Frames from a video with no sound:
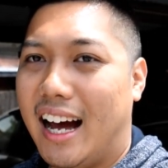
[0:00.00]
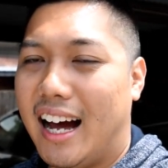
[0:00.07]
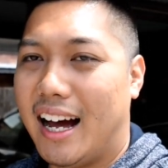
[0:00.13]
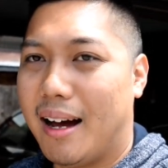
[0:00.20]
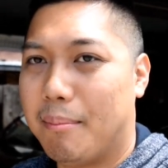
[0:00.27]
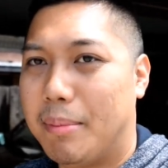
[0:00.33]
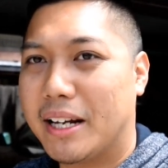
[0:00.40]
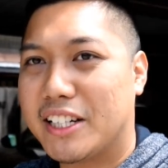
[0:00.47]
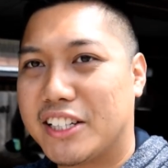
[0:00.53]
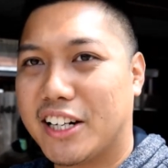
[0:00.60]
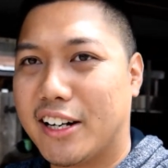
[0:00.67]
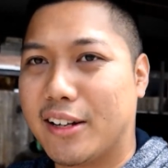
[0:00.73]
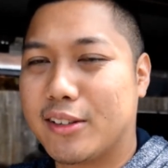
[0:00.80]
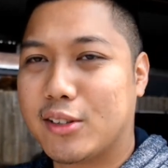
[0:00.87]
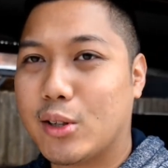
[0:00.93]
Uh, big
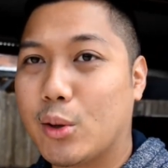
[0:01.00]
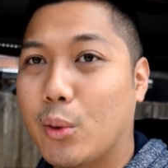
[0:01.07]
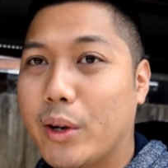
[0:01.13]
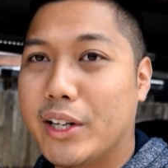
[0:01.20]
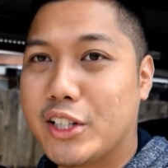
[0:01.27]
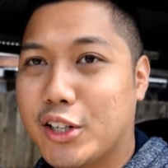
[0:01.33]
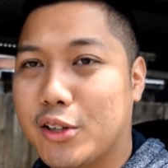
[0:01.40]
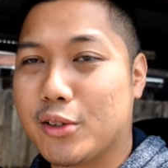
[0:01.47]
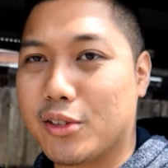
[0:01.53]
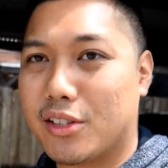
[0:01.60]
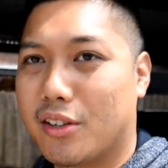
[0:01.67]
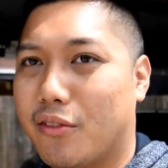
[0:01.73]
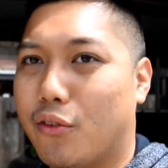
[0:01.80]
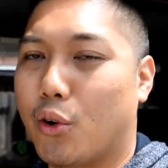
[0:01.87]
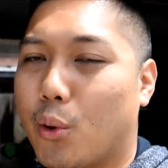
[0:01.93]
shout out to
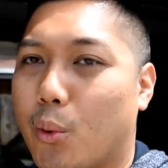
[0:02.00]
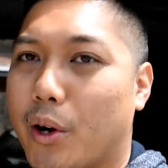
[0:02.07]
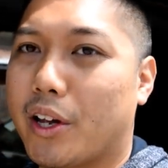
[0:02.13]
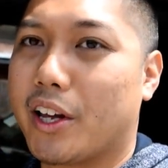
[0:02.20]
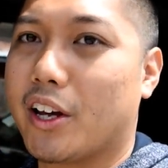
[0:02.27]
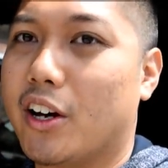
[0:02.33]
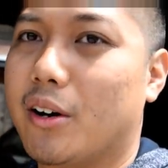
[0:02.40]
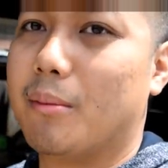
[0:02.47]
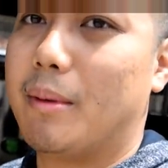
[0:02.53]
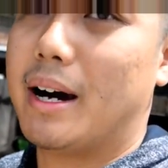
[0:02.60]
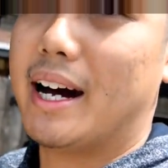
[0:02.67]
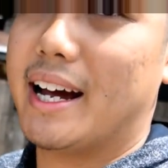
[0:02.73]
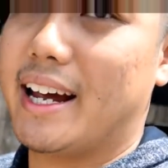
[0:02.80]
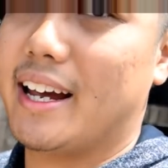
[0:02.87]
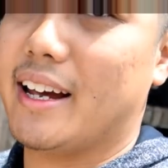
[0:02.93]
Guichos for working on
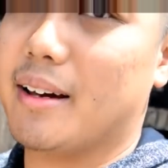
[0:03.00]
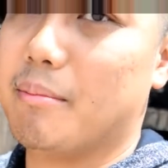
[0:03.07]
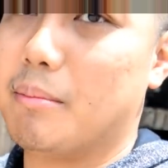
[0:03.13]
my